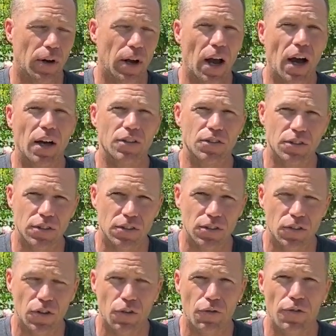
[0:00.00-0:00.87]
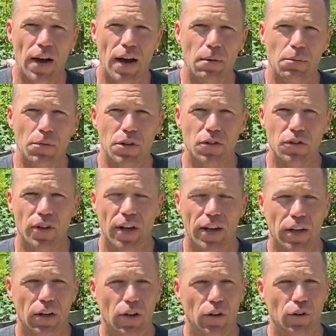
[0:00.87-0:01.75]
cousins, the families that
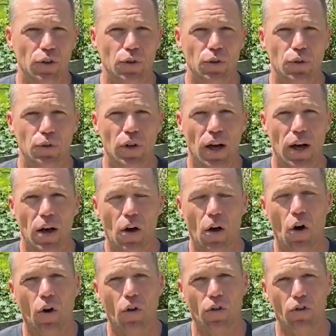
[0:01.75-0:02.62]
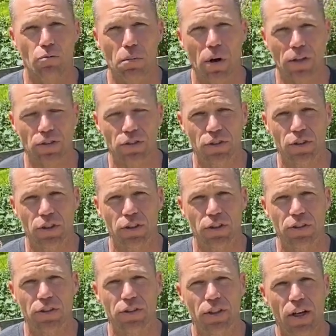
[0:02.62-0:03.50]
include all the
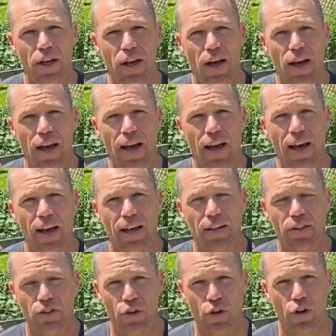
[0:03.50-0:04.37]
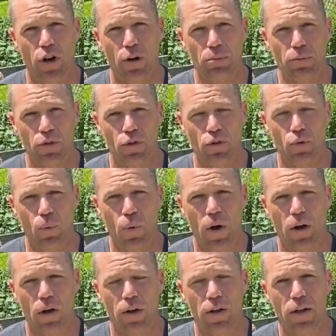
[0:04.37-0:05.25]
mustards and turnips as
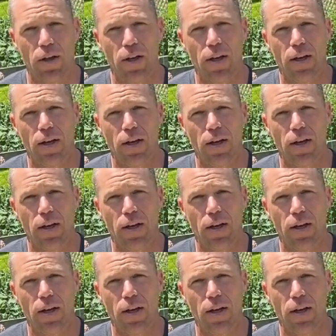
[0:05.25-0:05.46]
well.